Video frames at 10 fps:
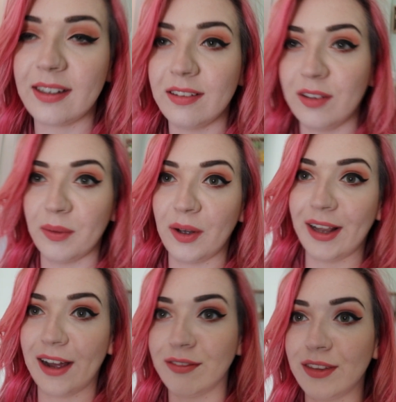because you know we all
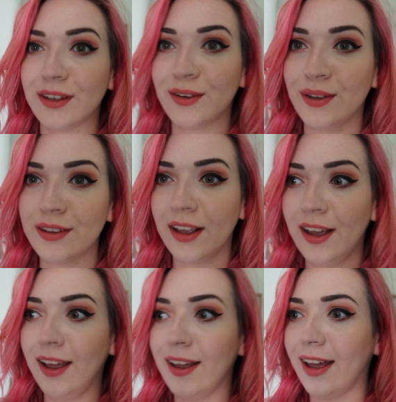have those
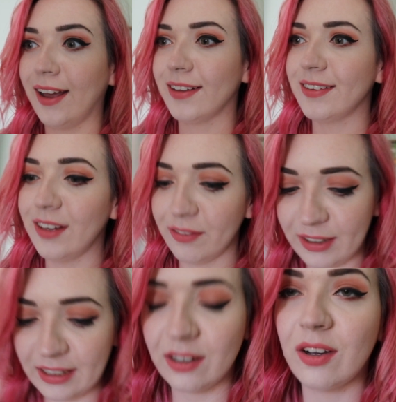lovely